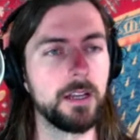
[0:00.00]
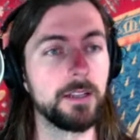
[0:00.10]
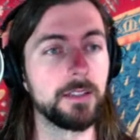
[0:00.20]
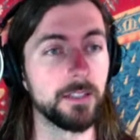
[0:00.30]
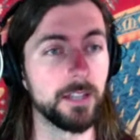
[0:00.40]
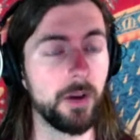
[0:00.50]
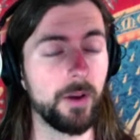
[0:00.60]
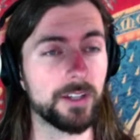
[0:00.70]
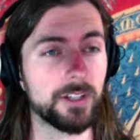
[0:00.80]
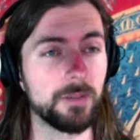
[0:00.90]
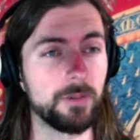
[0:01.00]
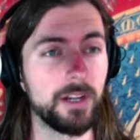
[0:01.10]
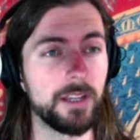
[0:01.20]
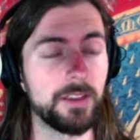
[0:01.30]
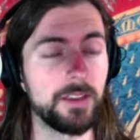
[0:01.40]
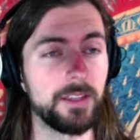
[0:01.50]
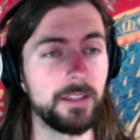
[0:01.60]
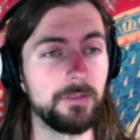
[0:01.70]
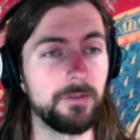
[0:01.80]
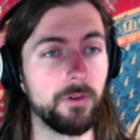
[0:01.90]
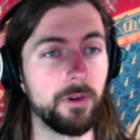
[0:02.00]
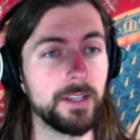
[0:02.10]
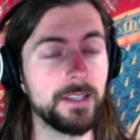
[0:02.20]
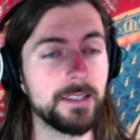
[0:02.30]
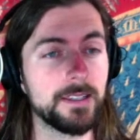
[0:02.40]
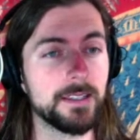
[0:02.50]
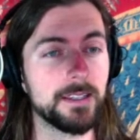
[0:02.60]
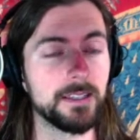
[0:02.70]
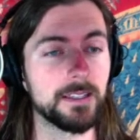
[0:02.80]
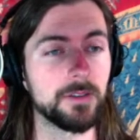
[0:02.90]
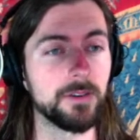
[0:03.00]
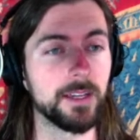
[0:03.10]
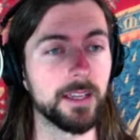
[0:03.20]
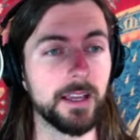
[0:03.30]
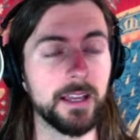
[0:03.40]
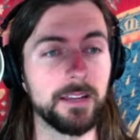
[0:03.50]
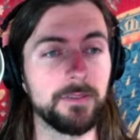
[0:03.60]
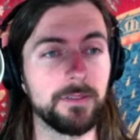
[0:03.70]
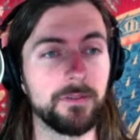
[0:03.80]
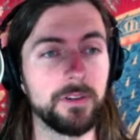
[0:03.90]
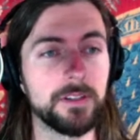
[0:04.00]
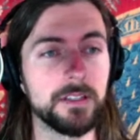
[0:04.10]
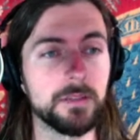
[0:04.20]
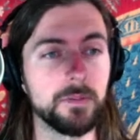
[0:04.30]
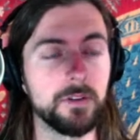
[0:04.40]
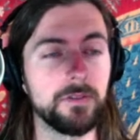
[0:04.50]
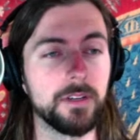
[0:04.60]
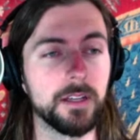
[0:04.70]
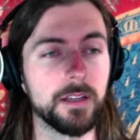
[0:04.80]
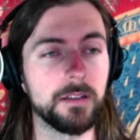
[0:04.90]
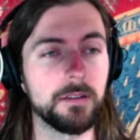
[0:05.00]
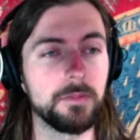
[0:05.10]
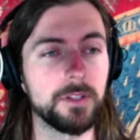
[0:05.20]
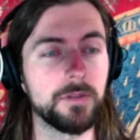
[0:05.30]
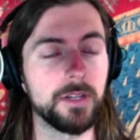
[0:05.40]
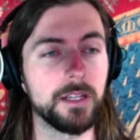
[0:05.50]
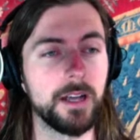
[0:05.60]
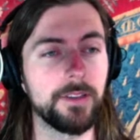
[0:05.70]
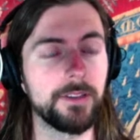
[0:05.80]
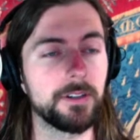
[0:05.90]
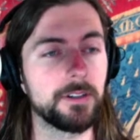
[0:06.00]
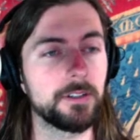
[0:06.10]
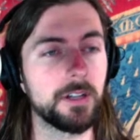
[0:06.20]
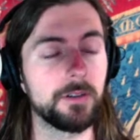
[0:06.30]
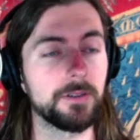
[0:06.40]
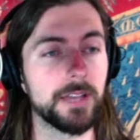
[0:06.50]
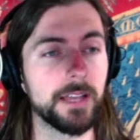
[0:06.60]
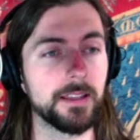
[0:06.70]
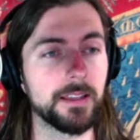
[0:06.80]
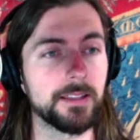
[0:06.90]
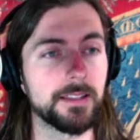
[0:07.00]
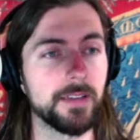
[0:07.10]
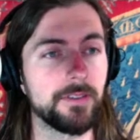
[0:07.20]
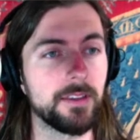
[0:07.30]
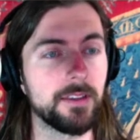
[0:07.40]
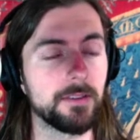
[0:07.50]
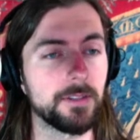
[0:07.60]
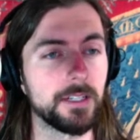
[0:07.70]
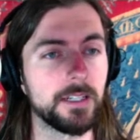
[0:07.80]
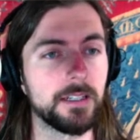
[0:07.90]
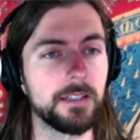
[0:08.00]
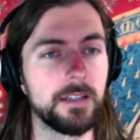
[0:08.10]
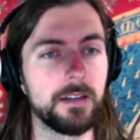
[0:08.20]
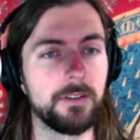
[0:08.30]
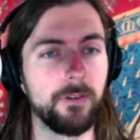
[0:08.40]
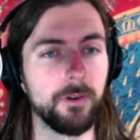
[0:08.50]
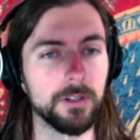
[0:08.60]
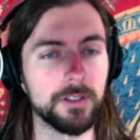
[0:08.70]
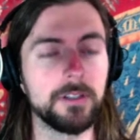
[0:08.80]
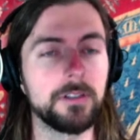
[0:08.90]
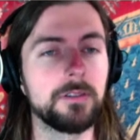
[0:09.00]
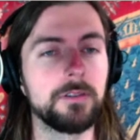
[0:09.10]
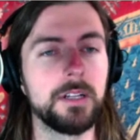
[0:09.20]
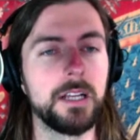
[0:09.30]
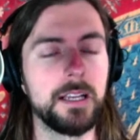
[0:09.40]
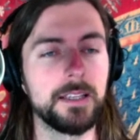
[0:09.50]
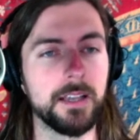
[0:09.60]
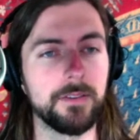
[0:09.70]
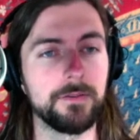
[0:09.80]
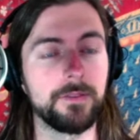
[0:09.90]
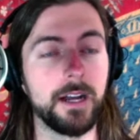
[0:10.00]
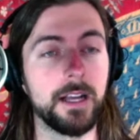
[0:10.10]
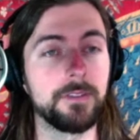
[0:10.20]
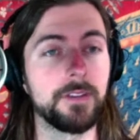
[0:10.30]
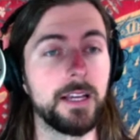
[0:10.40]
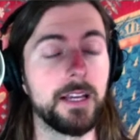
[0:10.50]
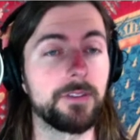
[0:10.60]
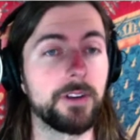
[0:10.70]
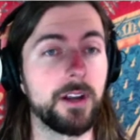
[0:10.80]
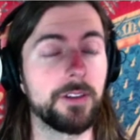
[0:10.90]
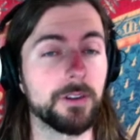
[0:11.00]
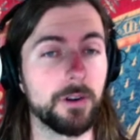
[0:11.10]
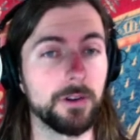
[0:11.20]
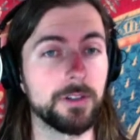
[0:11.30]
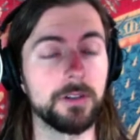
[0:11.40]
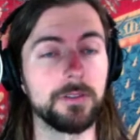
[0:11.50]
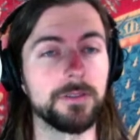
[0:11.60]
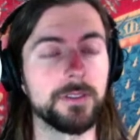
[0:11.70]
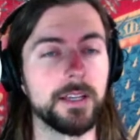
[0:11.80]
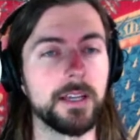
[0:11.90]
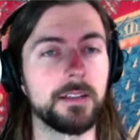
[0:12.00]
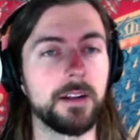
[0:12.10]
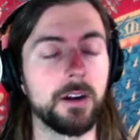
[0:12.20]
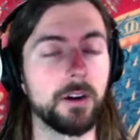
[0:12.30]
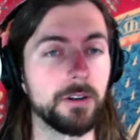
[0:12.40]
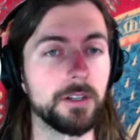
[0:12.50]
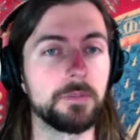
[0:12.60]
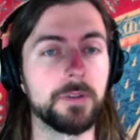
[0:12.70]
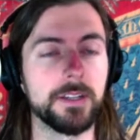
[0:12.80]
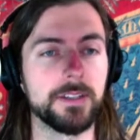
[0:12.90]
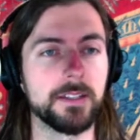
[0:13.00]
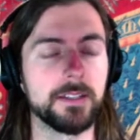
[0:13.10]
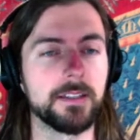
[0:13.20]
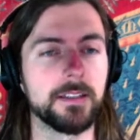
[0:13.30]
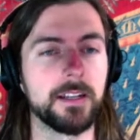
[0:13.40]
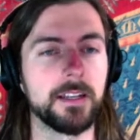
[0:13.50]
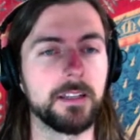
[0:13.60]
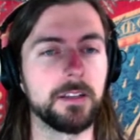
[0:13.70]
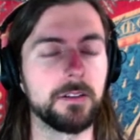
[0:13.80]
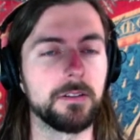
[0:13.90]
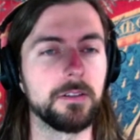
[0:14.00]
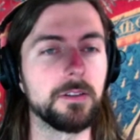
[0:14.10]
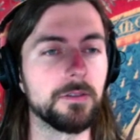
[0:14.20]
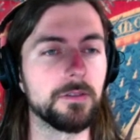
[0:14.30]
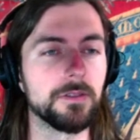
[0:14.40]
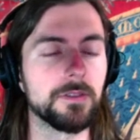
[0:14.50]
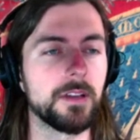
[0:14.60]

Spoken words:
to know actually what the voice is doing, and if the voice is moving between other tones other than 7/3, 4/2, 7/5, if there are other chord tones that are already present that I could use